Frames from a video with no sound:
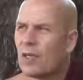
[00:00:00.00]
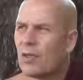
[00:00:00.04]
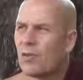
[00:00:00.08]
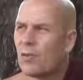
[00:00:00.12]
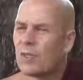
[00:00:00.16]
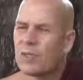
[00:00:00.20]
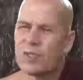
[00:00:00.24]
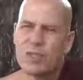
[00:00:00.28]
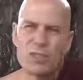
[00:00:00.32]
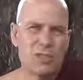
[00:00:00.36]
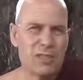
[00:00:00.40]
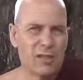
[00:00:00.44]

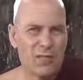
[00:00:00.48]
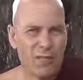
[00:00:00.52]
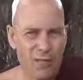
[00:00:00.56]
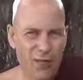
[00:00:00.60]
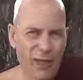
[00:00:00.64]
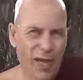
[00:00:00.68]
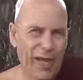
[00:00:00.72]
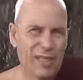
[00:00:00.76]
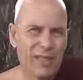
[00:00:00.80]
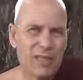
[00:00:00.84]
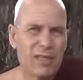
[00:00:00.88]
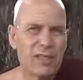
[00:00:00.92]
which is a
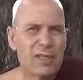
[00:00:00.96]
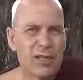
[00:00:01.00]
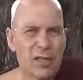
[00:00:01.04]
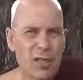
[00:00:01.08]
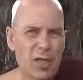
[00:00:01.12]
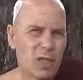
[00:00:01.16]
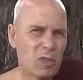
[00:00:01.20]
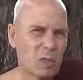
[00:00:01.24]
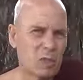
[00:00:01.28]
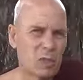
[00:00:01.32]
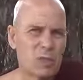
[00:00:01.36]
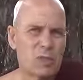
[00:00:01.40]
fact in the
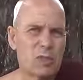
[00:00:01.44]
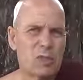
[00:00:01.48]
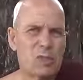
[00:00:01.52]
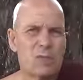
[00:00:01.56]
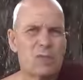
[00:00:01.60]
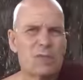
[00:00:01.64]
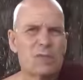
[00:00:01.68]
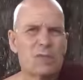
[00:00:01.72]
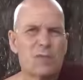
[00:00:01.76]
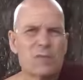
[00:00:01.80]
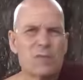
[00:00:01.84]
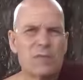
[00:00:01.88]
hospital,
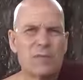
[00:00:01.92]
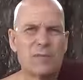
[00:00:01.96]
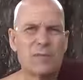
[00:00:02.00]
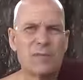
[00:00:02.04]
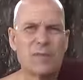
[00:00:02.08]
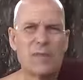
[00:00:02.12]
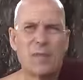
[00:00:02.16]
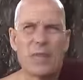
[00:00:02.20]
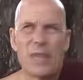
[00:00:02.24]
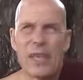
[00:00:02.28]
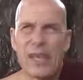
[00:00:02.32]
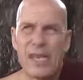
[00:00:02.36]

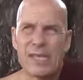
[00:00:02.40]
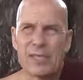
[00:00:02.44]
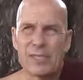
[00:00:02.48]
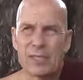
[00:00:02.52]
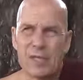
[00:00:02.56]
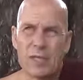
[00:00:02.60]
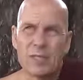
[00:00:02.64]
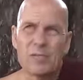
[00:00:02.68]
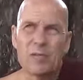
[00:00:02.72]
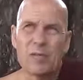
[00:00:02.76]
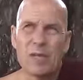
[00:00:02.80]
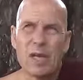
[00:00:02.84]
and
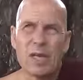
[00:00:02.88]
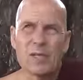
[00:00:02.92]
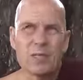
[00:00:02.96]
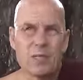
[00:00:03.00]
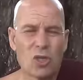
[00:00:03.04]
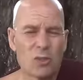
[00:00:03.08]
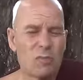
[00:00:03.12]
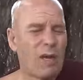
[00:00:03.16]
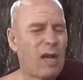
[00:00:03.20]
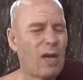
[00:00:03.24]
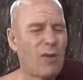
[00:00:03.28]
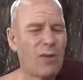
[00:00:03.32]
some,
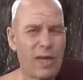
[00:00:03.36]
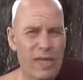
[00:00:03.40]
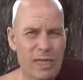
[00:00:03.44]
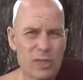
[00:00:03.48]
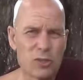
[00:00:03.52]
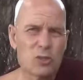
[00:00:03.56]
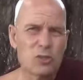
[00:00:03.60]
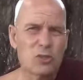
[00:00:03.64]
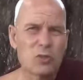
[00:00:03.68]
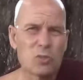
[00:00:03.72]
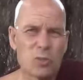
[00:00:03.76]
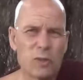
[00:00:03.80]
somehow
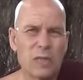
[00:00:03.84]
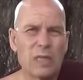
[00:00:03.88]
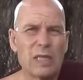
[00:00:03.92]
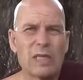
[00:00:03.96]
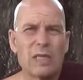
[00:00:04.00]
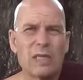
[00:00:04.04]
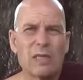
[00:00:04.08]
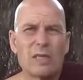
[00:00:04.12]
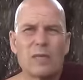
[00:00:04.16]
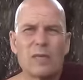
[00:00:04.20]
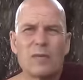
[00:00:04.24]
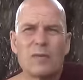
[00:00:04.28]
has to be,
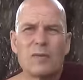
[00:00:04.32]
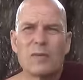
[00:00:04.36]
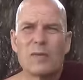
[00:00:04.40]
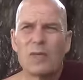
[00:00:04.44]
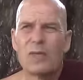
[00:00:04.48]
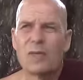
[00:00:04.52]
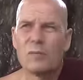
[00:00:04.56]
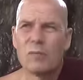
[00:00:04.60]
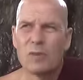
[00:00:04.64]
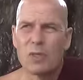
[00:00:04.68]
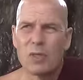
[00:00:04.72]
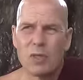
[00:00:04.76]

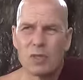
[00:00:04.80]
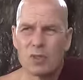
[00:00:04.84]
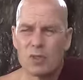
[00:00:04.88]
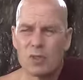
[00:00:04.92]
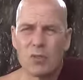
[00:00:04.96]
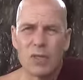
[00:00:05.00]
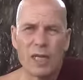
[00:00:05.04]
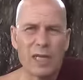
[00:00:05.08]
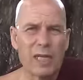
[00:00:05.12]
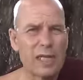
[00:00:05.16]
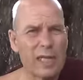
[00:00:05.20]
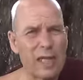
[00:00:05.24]
because you
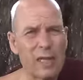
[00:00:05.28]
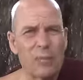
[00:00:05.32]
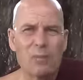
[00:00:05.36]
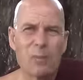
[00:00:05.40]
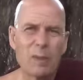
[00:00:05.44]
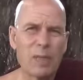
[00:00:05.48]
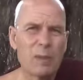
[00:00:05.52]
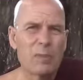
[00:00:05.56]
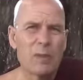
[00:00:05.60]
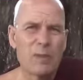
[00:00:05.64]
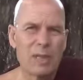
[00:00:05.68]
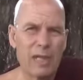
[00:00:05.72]
can keep
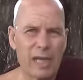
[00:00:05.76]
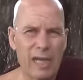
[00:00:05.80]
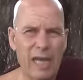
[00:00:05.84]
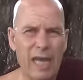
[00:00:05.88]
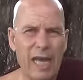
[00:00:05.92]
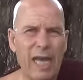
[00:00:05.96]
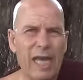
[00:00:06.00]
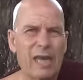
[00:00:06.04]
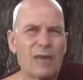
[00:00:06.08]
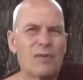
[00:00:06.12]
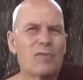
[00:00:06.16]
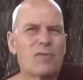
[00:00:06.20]
people
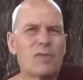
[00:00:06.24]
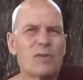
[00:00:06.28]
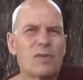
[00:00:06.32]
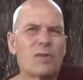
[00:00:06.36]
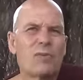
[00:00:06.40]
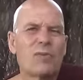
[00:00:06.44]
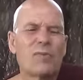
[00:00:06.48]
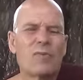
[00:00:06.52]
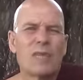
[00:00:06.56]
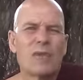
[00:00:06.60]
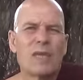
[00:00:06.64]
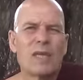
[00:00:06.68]
alive
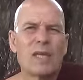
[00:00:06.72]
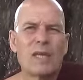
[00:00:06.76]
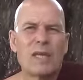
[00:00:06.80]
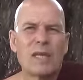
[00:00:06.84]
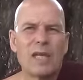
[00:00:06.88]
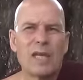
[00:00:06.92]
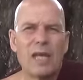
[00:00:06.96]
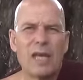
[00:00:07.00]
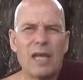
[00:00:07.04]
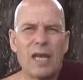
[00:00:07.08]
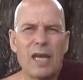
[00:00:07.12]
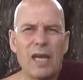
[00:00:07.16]

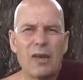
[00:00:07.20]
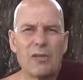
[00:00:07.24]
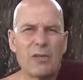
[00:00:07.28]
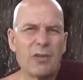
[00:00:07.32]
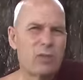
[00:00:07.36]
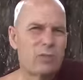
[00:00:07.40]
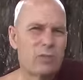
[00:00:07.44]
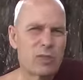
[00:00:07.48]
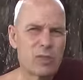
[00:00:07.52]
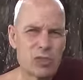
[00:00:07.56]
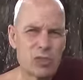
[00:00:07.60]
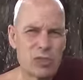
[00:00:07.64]
uh,
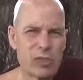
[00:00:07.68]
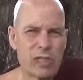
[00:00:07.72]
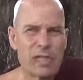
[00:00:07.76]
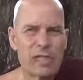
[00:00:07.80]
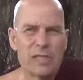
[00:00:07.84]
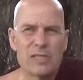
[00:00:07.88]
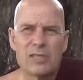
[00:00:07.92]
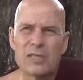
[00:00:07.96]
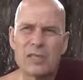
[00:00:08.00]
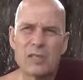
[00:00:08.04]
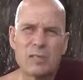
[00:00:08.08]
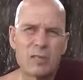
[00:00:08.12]
with
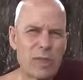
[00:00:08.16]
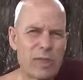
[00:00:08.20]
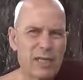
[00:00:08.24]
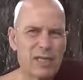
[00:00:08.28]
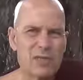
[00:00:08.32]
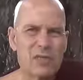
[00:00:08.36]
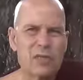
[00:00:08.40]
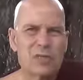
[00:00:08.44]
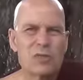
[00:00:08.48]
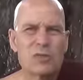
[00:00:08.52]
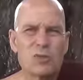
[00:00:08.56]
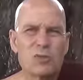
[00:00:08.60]
machines and
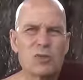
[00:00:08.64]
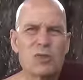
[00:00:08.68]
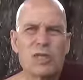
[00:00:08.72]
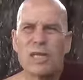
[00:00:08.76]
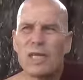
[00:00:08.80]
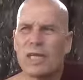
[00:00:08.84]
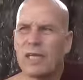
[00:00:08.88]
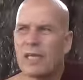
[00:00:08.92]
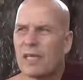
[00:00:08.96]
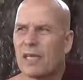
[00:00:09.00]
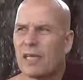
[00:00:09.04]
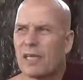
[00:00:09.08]
medicines
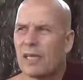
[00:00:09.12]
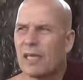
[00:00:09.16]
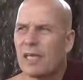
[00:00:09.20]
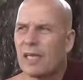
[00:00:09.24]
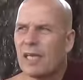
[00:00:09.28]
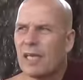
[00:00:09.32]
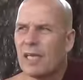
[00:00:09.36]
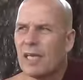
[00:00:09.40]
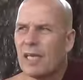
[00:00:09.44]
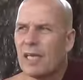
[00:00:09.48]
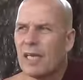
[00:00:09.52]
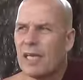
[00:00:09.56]
today
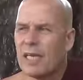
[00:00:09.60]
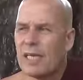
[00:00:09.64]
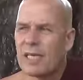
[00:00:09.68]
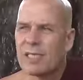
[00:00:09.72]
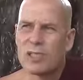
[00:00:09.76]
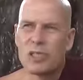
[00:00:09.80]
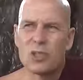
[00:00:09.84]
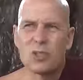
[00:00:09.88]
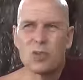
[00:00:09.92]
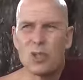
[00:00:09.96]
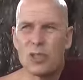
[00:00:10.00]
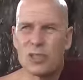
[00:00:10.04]
in a
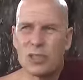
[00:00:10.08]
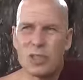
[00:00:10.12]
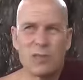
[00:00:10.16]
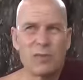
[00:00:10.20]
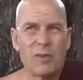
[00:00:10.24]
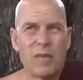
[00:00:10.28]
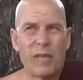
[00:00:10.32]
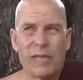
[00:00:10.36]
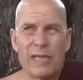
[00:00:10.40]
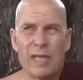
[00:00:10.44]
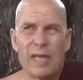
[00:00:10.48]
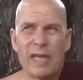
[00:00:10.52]
situation
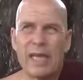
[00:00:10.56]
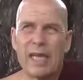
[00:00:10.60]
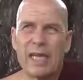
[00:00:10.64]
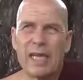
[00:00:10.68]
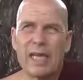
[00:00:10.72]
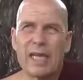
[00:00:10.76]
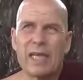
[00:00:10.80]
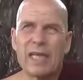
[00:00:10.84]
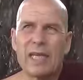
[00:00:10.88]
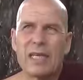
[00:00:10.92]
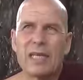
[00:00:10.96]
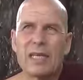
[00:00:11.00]
where
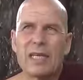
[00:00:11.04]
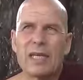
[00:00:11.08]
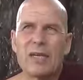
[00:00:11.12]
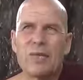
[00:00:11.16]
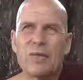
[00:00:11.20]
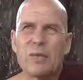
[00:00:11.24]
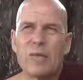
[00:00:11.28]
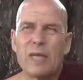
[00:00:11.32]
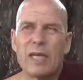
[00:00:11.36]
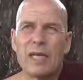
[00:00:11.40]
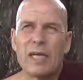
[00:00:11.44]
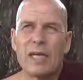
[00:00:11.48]
they,
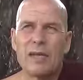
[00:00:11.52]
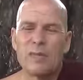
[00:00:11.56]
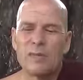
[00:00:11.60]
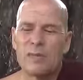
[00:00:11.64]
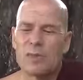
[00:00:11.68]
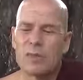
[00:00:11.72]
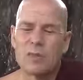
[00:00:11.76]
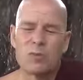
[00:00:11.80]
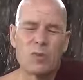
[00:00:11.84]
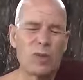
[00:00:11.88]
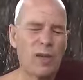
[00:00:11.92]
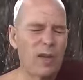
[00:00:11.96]
where,
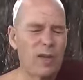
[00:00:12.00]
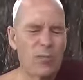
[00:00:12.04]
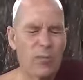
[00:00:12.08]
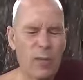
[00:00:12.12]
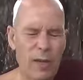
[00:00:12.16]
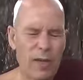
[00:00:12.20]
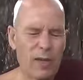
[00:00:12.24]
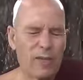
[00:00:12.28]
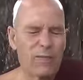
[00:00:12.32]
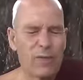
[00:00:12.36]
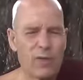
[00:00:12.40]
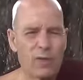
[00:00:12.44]
which is very
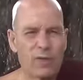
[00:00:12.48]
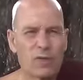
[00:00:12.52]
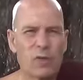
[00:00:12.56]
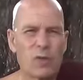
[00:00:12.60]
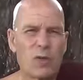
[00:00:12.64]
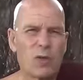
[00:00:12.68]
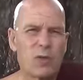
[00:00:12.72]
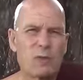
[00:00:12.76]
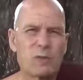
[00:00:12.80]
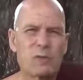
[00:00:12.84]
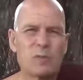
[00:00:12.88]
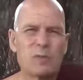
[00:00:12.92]
painful
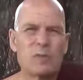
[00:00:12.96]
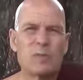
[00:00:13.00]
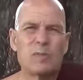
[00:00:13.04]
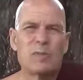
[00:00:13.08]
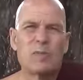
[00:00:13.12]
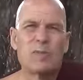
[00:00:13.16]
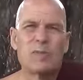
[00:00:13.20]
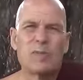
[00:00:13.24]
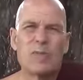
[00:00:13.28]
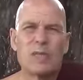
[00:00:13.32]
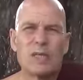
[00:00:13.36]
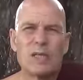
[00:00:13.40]
for them.
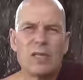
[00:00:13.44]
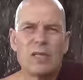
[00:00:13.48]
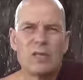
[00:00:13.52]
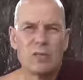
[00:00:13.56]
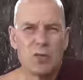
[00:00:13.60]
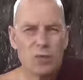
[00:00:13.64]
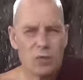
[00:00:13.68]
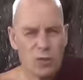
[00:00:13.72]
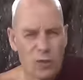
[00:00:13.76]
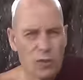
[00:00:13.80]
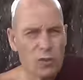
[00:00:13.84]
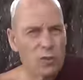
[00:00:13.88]

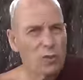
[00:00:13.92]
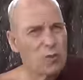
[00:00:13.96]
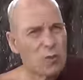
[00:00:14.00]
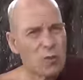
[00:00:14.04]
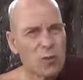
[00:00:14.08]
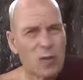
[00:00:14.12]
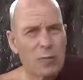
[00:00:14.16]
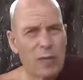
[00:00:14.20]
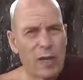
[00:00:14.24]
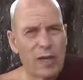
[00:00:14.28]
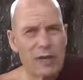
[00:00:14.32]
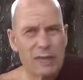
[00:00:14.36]
So what to
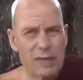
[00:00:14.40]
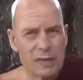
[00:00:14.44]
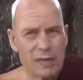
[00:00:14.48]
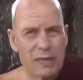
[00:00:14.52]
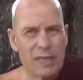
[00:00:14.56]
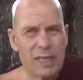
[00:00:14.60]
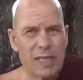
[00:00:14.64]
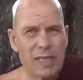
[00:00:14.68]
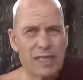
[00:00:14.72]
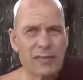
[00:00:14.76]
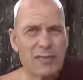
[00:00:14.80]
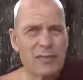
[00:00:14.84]
do about it is
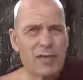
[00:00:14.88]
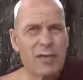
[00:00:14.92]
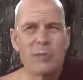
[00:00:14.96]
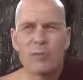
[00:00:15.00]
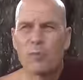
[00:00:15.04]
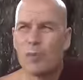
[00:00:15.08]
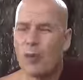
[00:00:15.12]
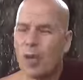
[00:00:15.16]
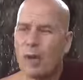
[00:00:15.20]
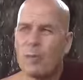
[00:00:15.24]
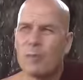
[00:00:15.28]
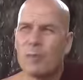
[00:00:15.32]
an ethical
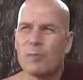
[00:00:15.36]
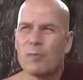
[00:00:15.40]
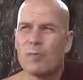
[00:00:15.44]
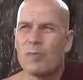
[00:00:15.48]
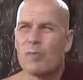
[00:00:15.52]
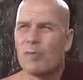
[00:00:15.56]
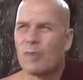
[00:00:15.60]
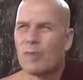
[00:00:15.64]
problem.